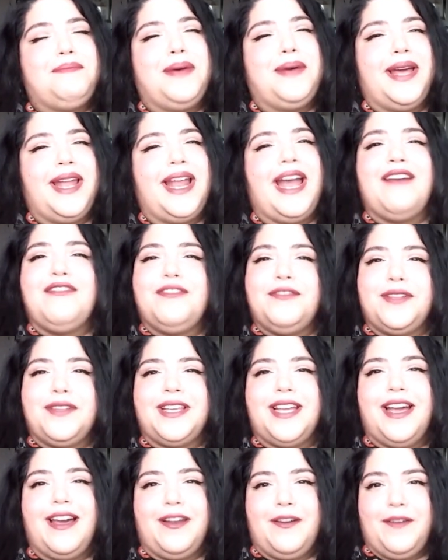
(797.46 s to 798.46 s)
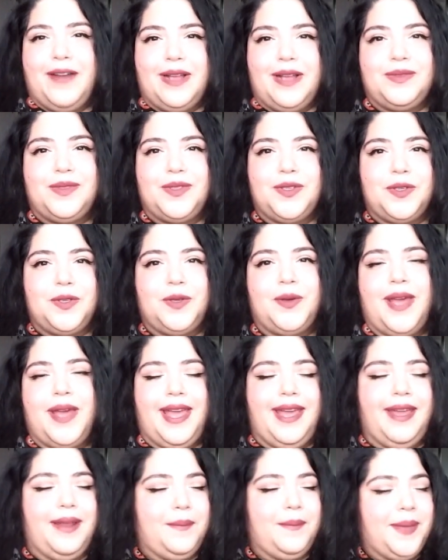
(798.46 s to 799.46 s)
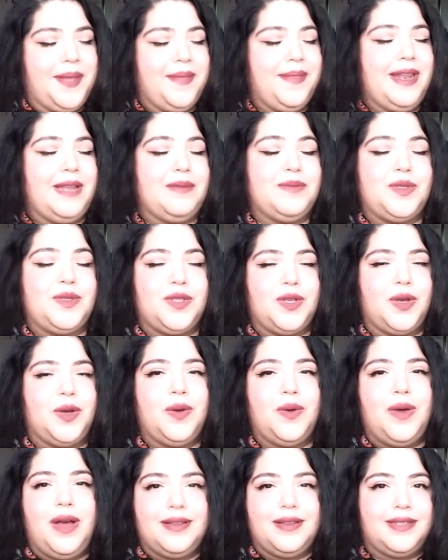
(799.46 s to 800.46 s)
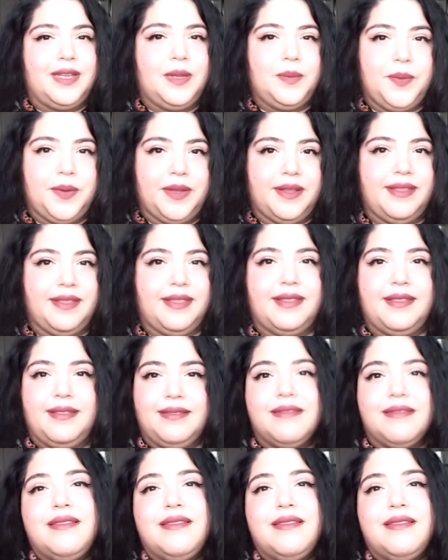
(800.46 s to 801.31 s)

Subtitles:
but I haven't really gone around to, and being that I'm so hooked up with